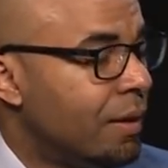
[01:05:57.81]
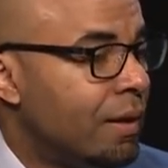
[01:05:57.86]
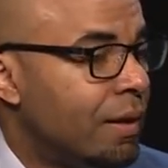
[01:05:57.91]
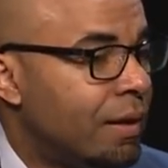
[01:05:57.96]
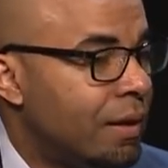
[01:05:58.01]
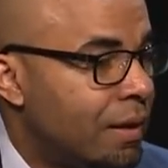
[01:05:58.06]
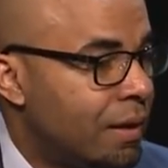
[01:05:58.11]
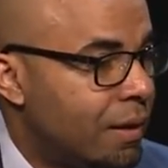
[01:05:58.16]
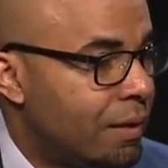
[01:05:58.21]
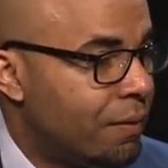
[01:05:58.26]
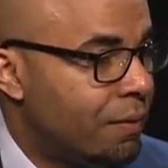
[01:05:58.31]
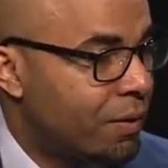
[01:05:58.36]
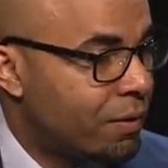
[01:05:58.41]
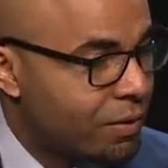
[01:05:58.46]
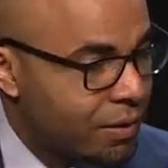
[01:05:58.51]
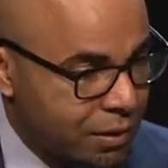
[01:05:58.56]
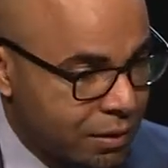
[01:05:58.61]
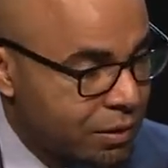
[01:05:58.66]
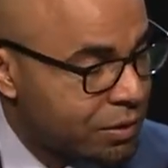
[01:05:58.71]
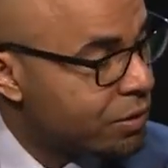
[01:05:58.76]
The
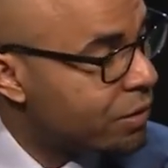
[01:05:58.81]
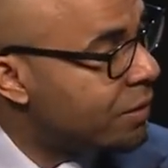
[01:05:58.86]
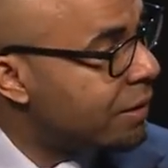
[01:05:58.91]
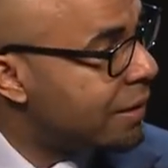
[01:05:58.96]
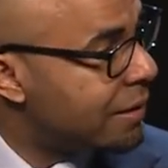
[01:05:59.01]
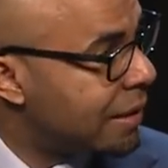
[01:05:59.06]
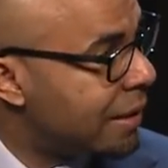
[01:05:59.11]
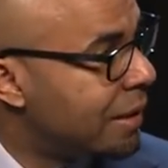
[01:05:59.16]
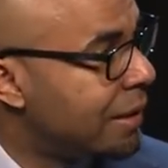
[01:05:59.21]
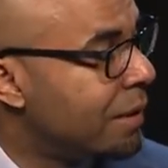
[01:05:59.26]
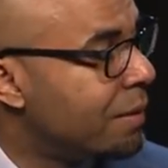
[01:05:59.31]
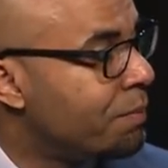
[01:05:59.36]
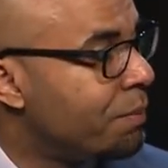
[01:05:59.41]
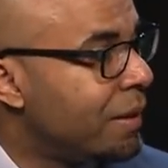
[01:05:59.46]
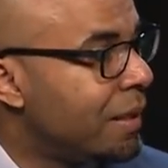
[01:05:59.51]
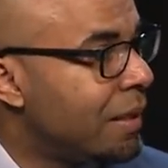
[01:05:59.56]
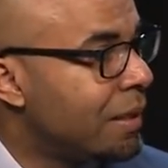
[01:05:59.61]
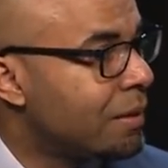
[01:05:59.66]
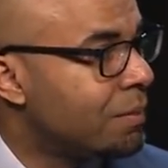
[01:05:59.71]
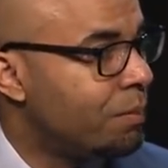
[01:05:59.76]
critical turn has had an
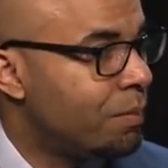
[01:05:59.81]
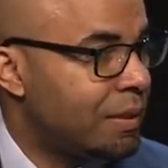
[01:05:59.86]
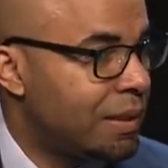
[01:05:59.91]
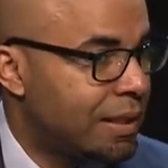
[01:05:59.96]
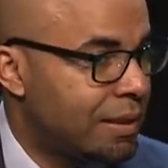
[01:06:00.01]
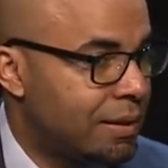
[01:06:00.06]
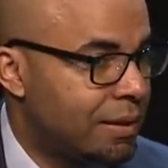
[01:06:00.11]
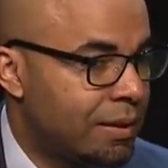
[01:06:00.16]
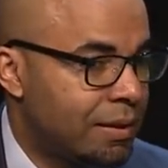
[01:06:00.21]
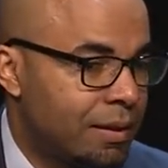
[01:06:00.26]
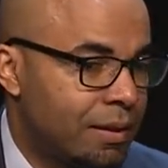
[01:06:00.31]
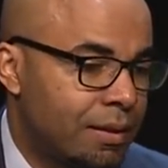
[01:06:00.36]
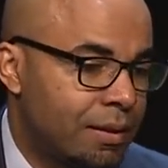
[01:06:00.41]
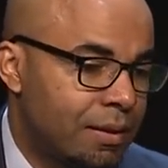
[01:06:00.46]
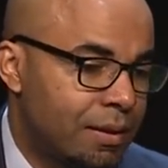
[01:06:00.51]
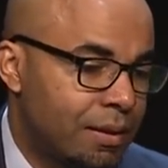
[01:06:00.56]
impact, but I think